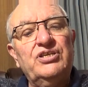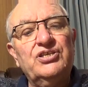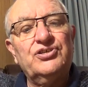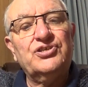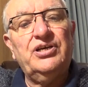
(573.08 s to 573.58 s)

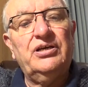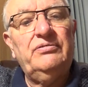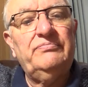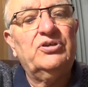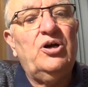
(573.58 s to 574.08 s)
this uh,
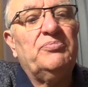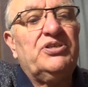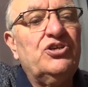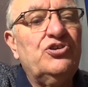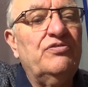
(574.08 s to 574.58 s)

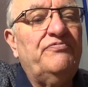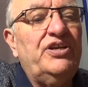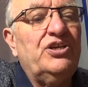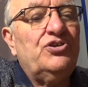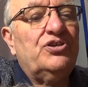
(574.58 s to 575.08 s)
competition had
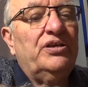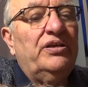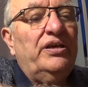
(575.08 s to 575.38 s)
finished,